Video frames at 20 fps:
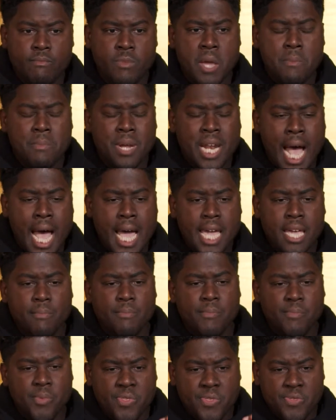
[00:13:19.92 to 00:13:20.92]
but I
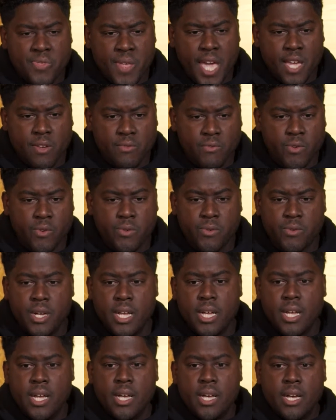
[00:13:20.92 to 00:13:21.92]
am thankful
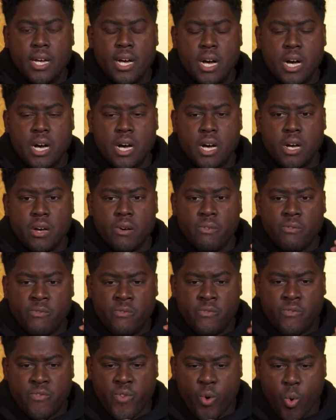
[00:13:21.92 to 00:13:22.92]
uh,
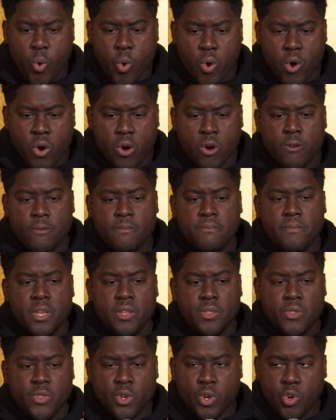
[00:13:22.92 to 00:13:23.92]
for
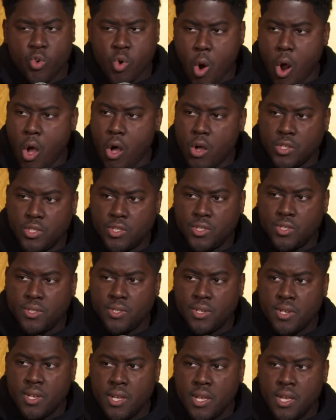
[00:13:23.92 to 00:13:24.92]
the cross.